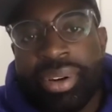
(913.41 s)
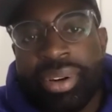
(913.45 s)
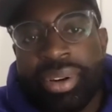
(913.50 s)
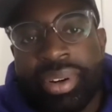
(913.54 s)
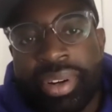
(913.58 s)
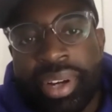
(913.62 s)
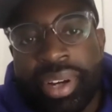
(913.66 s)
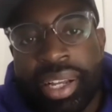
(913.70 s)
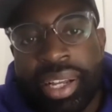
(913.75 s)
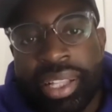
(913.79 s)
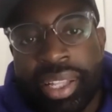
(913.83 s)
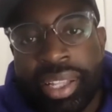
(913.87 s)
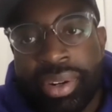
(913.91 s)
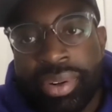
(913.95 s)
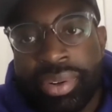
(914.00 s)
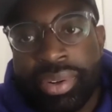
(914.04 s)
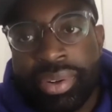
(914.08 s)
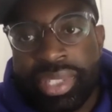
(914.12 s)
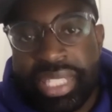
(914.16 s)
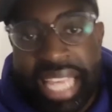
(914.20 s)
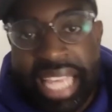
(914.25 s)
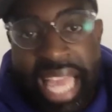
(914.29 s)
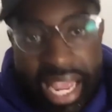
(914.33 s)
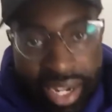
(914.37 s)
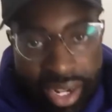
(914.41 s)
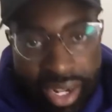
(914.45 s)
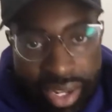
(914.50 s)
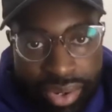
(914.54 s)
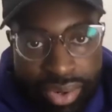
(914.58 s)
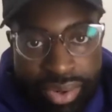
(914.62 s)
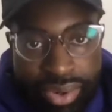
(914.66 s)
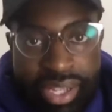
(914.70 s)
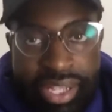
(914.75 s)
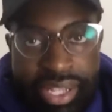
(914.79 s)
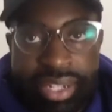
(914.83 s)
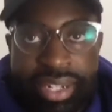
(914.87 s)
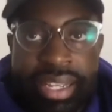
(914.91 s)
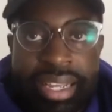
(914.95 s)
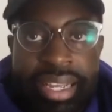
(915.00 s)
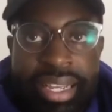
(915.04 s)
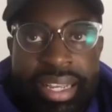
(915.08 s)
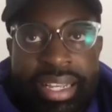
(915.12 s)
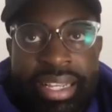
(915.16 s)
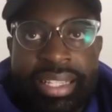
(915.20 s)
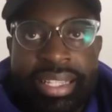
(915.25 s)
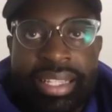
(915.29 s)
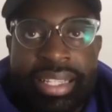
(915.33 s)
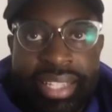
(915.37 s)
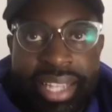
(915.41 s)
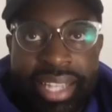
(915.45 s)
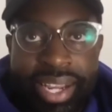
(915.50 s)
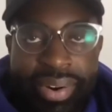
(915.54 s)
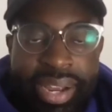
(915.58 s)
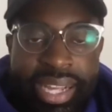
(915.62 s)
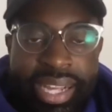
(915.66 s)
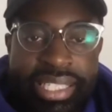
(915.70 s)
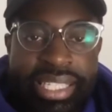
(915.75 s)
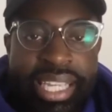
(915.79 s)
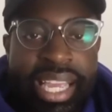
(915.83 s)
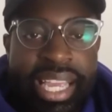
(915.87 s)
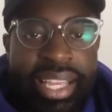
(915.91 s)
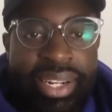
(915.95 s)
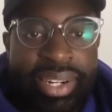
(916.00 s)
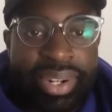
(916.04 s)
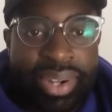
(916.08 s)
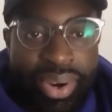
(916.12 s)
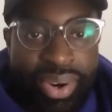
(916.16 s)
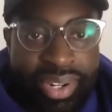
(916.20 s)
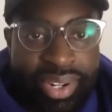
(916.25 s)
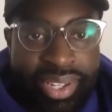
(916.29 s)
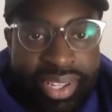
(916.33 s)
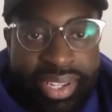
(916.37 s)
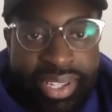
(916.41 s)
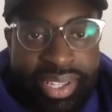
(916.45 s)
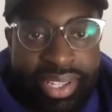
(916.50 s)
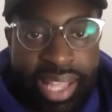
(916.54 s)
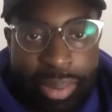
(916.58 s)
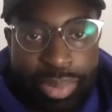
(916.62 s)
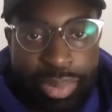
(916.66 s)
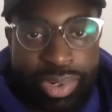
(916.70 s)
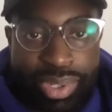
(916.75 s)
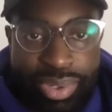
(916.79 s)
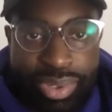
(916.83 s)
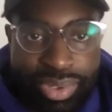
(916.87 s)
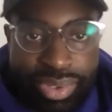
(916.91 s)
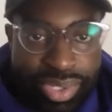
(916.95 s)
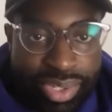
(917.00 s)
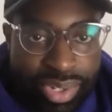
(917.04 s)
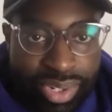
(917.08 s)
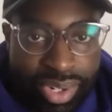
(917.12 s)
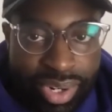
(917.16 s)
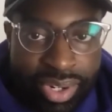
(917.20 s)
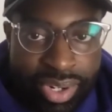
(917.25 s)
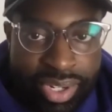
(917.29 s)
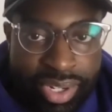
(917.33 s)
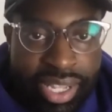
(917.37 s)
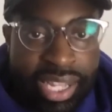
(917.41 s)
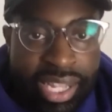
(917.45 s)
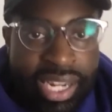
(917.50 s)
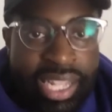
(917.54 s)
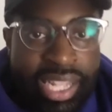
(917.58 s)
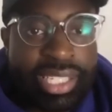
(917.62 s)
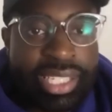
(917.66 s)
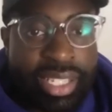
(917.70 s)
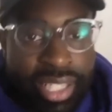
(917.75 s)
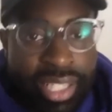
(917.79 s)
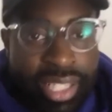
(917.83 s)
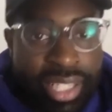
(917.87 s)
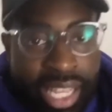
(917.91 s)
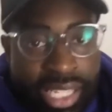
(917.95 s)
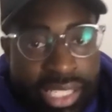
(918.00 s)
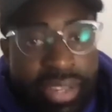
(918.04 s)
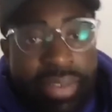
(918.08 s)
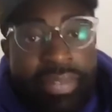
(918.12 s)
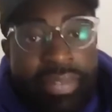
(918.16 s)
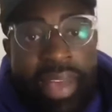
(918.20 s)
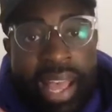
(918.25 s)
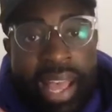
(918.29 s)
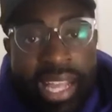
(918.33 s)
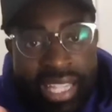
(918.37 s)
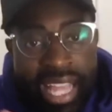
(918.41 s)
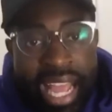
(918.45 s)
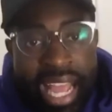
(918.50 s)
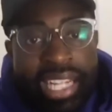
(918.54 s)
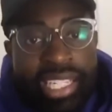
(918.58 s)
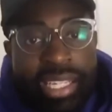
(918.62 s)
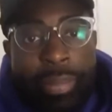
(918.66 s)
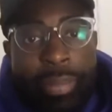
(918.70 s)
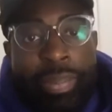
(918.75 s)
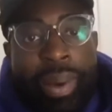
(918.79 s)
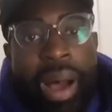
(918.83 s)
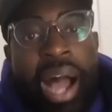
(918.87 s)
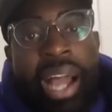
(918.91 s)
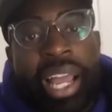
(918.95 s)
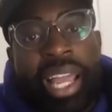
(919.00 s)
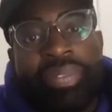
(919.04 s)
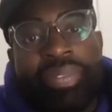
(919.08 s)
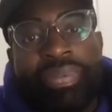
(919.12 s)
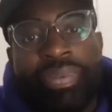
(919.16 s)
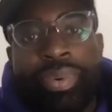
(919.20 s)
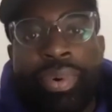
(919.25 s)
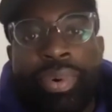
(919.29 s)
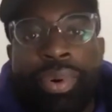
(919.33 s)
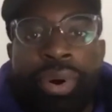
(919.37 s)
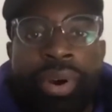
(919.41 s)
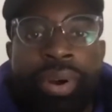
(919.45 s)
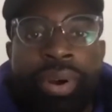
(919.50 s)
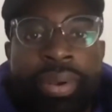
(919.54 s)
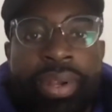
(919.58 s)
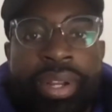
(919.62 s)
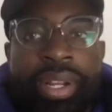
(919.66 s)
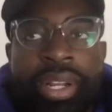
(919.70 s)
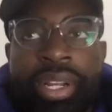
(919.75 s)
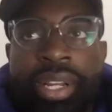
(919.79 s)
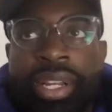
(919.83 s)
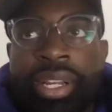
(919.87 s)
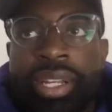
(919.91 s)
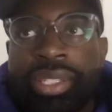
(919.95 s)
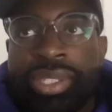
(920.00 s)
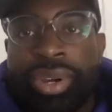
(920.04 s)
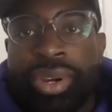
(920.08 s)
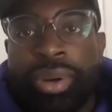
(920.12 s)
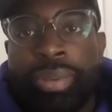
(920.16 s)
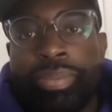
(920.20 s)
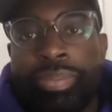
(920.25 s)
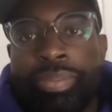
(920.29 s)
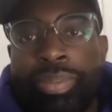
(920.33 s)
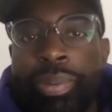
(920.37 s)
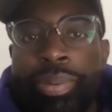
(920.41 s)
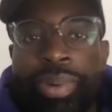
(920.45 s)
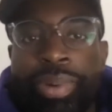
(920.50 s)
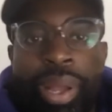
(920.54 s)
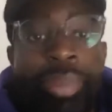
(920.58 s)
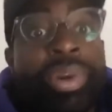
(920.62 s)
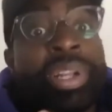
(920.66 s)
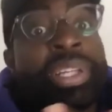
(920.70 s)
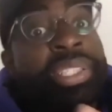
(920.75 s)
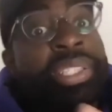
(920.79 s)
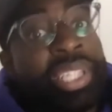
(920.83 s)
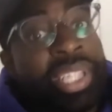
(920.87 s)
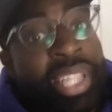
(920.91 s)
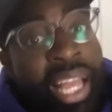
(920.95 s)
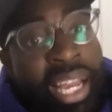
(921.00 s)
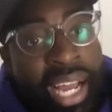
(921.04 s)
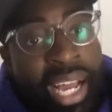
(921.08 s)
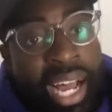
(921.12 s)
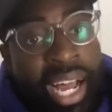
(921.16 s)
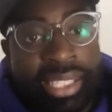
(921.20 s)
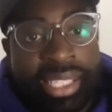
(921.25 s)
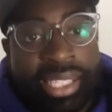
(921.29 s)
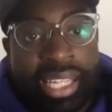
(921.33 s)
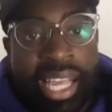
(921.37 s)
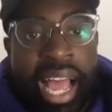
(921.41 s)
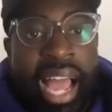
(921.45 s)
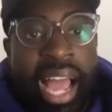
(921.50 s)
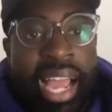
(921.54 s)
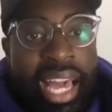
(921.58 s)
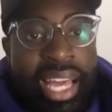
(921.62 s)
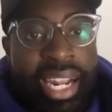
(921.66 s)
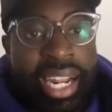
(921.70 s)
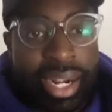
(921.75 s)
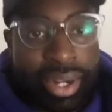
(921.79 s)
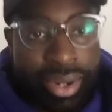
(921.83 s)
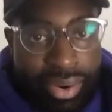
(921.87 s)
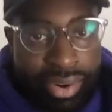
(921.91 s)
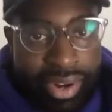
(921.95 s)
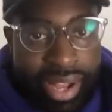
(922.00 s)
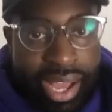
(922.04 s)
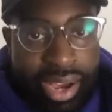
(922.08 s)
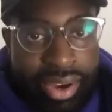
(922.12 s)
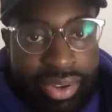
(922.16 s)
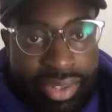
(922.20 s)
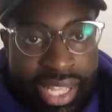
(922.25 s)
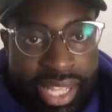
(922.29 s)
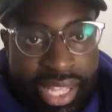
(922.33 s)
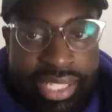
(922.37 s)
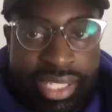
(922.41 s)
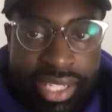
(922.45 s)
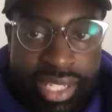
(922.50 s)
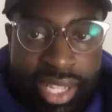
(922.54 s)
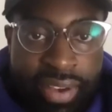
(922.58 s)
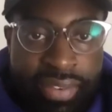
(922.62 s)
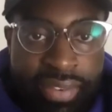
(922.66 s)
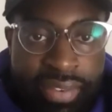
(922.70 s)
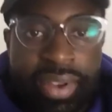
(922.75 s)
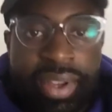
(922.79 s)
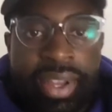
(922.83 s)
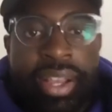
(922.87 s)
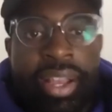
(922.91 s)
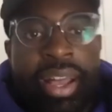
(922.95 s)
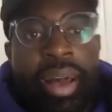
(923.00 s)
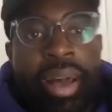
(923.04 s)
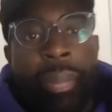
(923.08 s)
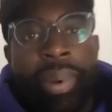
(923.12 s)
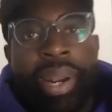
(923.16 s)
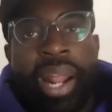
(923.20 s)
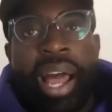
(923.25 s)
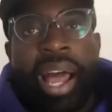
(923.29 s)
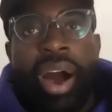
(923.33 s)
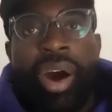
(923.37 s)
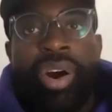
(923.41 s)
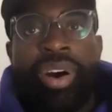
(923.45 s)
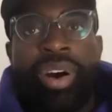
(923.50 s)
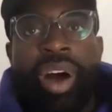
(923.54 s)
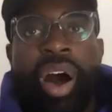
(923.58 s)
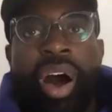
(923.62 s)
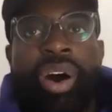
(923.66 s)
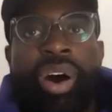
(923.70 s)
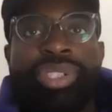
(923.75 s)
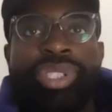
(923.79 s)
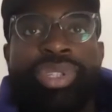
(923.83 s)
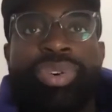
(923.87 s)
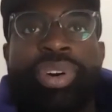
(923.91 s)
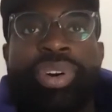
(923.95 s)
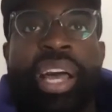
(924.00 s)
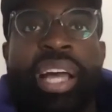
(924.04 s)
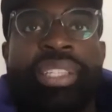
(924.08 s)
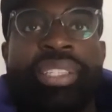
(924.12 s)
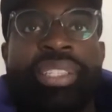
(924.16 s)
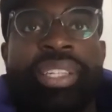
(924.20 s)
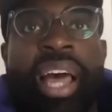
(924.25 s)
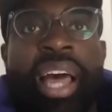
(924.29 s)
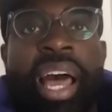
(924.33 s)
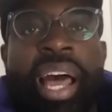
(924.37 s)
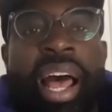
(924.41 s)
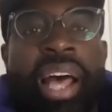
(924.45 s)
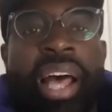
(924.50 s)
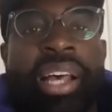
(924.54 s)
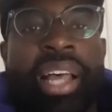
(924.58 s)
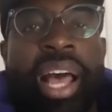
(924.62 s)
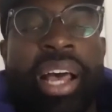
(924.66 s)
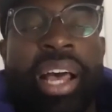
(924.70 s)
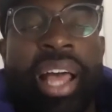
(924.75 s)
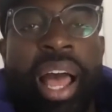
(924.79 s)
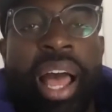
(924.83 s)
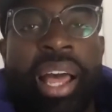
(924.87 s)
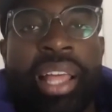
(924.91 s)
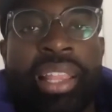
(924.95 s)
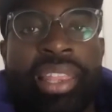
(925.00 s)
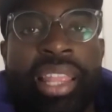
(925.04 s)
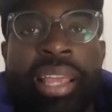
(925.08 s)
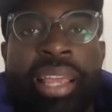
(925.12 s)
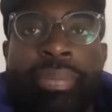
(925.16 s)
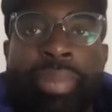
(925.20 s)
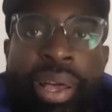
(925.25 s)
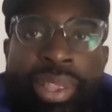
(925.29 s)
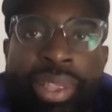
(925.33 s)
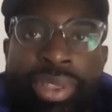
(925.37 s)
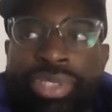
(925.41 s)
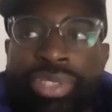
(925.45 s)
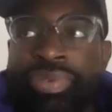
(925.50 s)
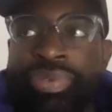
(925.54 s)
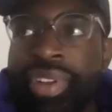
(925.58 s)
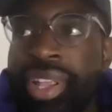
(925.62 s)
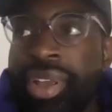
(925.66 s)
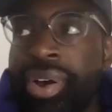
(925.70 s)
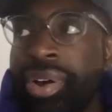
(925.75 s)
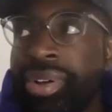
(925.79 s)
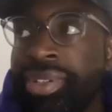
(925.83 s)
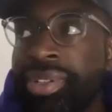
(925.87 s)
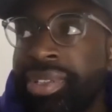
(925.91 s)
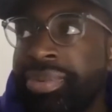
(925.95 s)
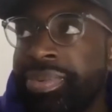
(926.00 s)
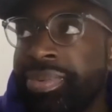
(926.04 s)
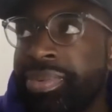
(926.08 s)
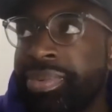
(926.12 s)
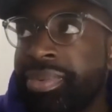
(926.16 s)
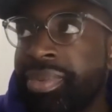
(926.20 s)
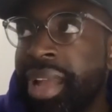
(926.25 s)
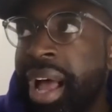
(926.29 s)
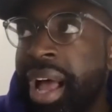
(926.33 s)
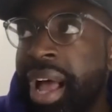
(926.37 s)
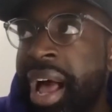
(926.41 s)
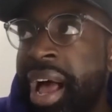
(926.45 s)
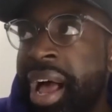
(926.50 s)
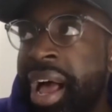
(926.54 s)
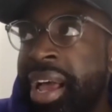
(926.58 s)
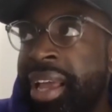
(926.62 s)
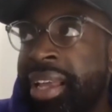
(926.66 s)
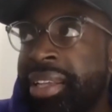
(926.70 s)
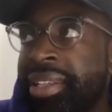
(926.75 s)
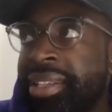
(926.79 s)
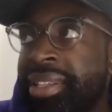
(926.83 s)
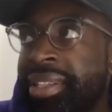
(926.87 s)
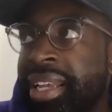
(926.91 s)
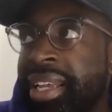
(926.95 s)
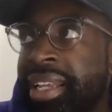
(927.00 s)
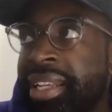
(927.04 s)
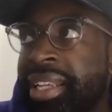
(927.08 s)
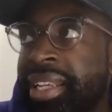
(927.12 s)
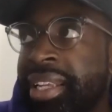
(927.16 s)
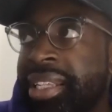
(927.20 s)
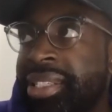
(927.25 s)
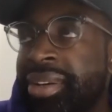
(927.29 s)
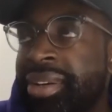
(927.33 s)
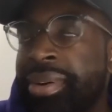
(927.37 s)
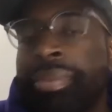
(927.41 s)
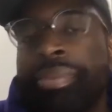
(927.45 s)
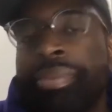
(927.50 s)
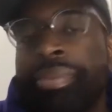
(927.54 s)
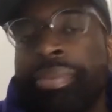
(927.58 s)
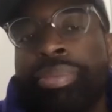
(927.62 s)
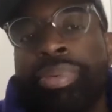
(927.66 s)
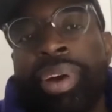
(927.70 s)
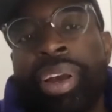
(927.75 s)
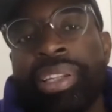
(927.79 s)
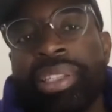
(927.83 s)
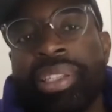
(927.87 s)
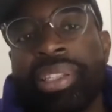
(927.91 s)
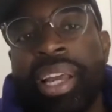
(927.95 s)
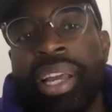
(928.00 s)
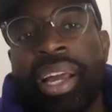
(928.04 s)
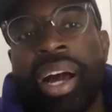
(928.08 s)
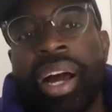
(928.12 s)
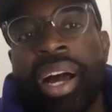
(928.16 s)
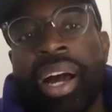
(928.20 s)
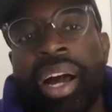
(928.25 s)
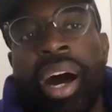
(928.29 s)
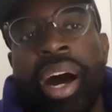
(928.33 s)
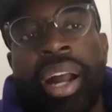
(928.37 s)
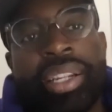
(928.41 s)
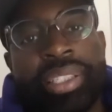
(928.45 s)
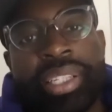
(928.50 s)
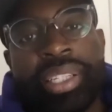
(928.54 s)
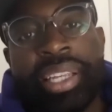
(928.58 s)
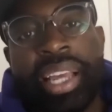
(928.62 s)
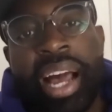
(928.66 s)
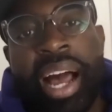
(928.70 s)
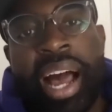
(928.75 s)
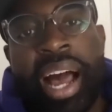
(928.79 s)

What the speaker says: little technical and dare I say nerdy, like producer nerdy. And that is a pocket for some people that want to see that content. I kind of nerd out on that stuff, but I also got to I think by those videos I didn't get to embrace like honestly